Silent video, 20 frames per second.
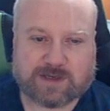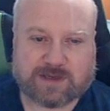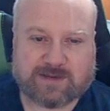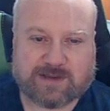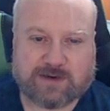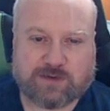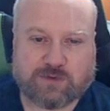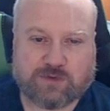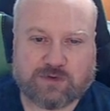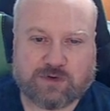And
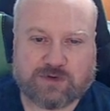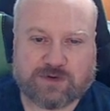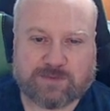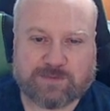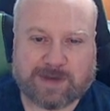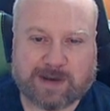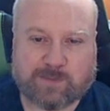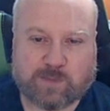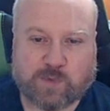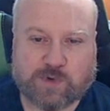then unordered
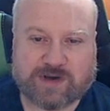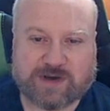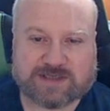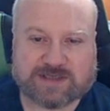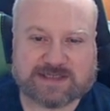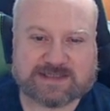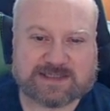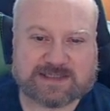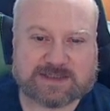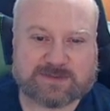map
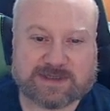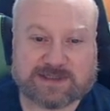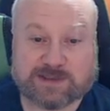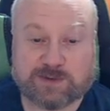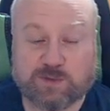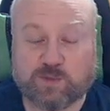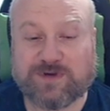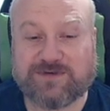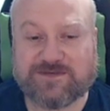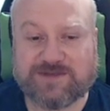works as expected
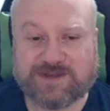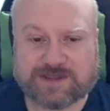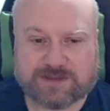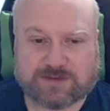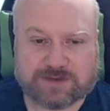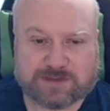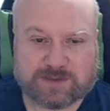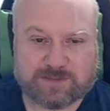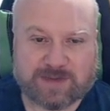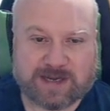with this
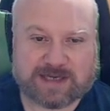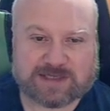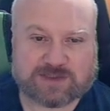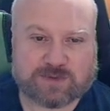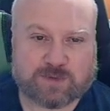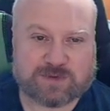custom hash.